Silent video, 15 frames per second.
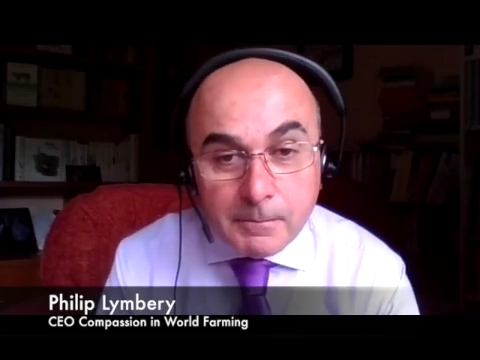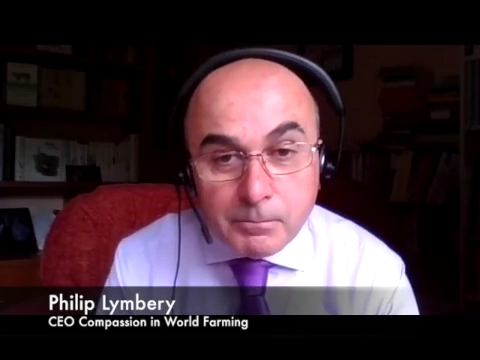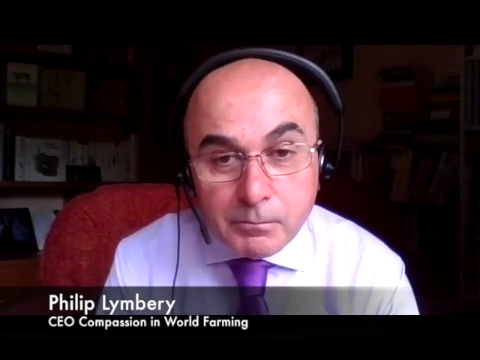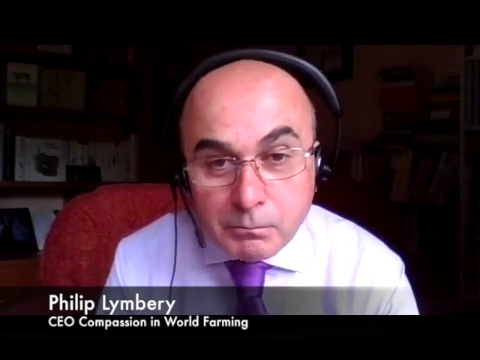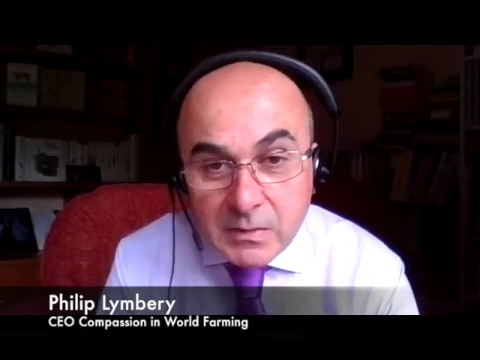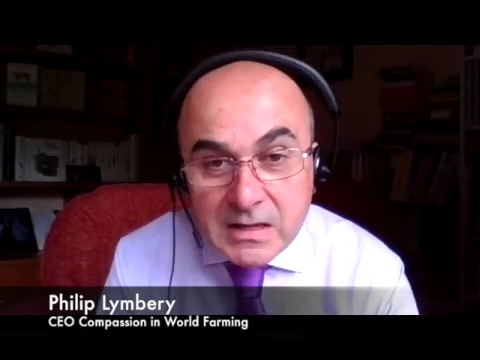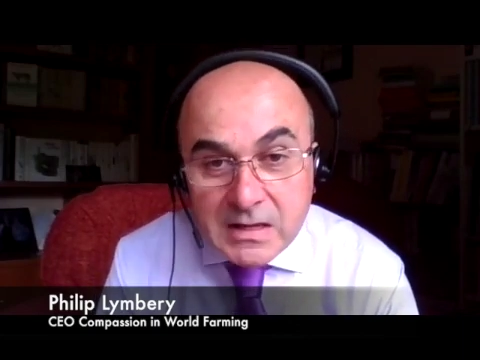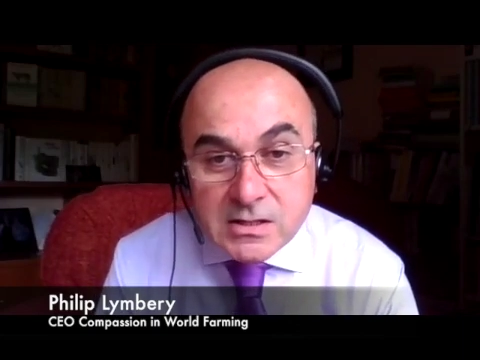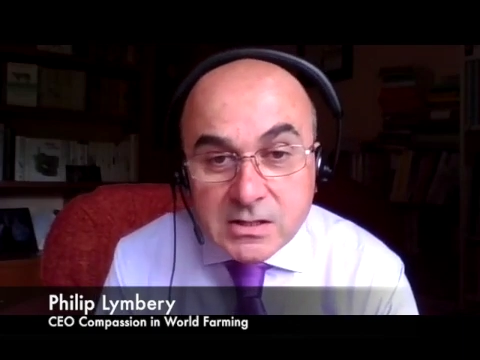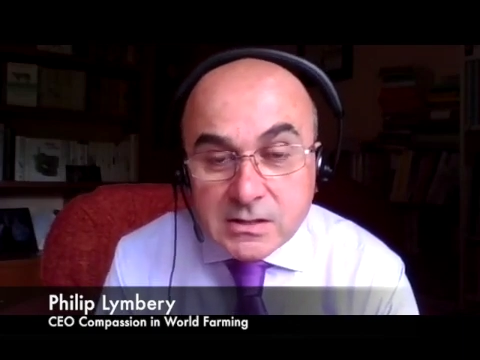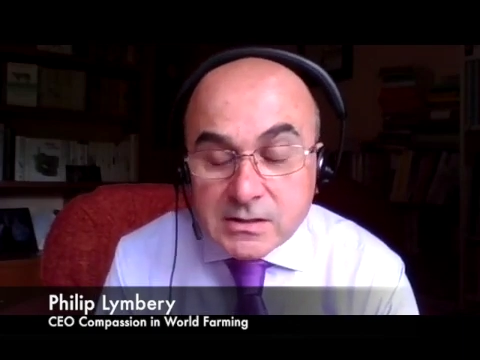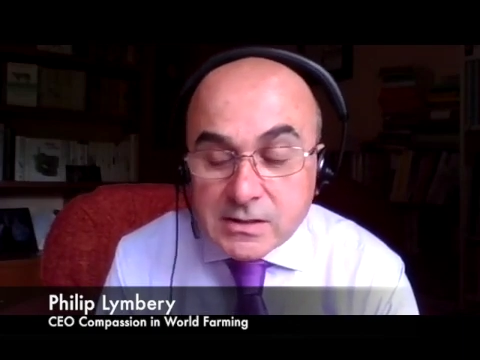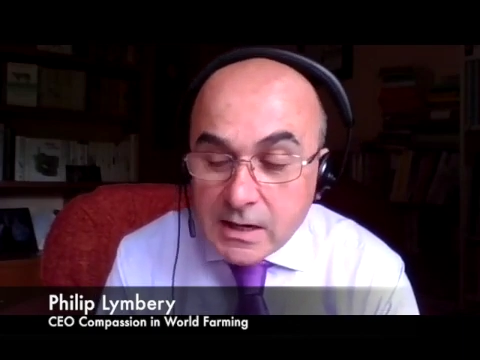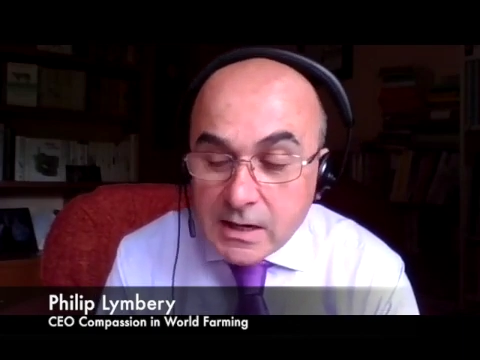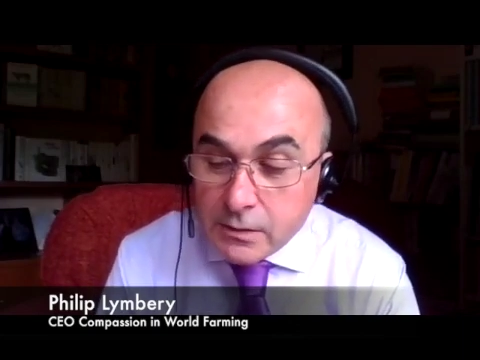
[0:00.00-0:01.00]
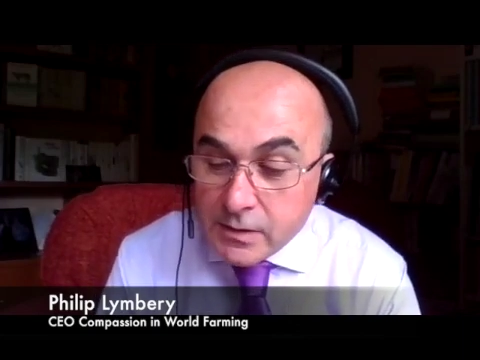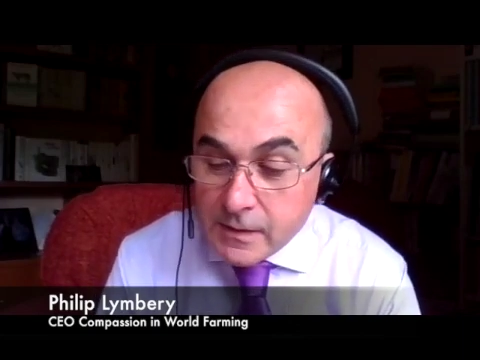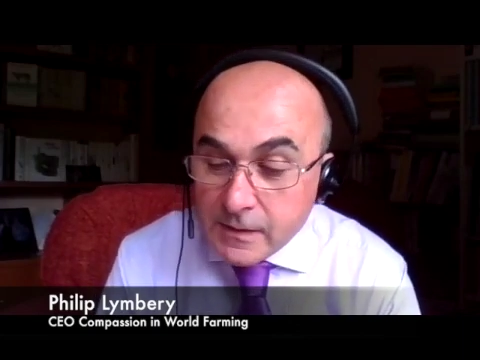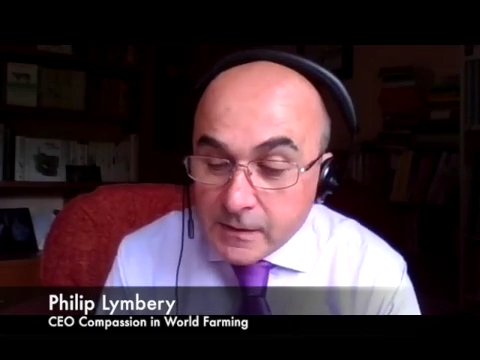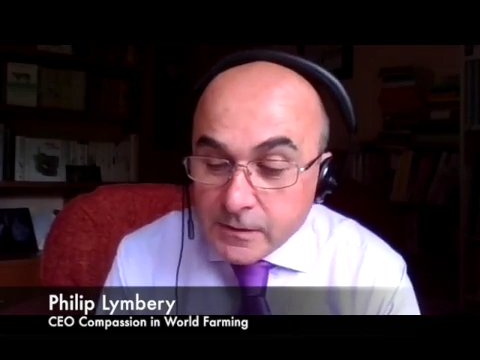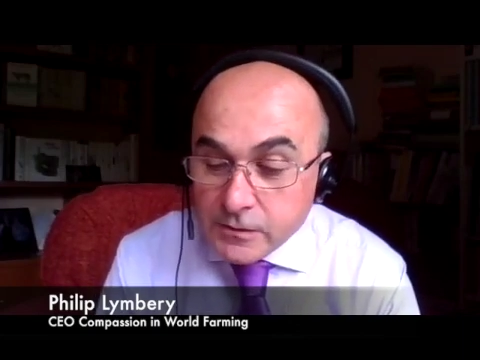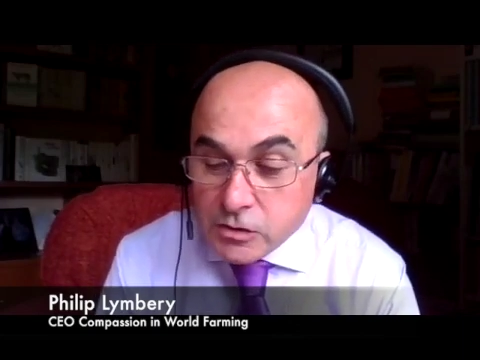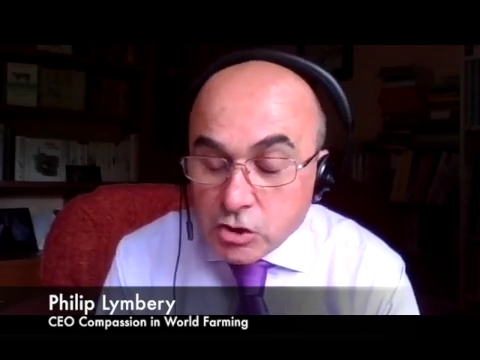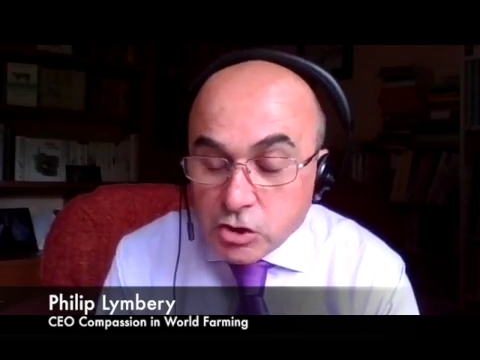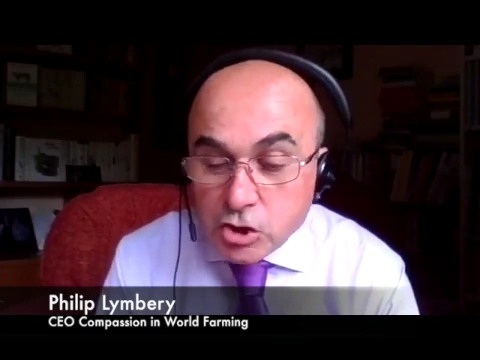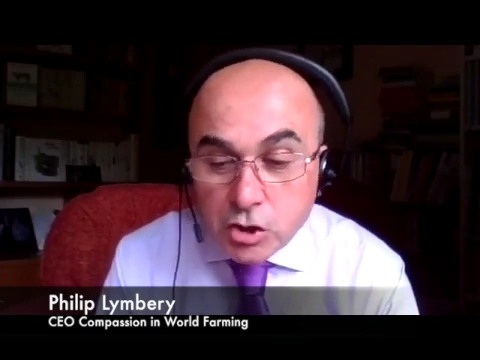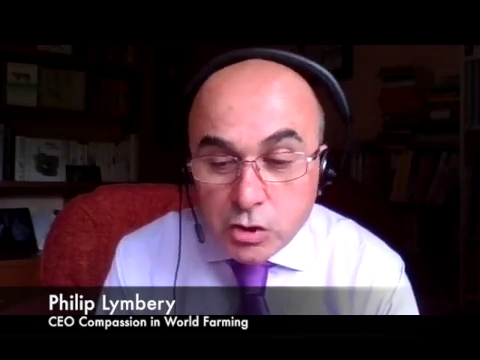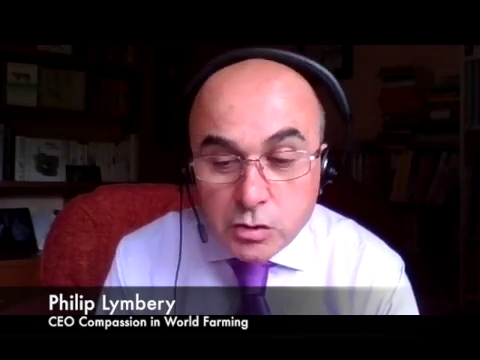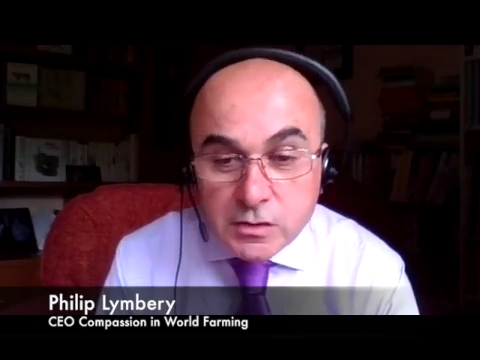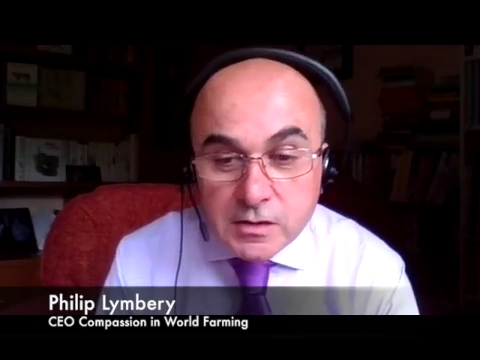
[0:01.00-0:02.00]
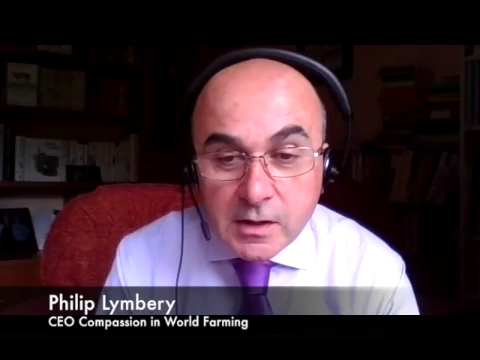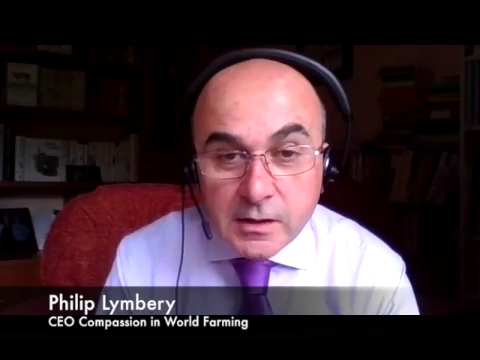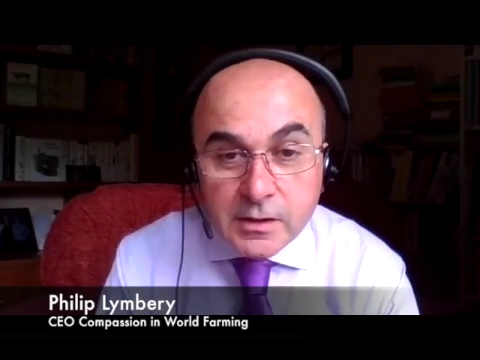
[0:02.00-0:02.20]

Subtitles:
meat and dairy, to choose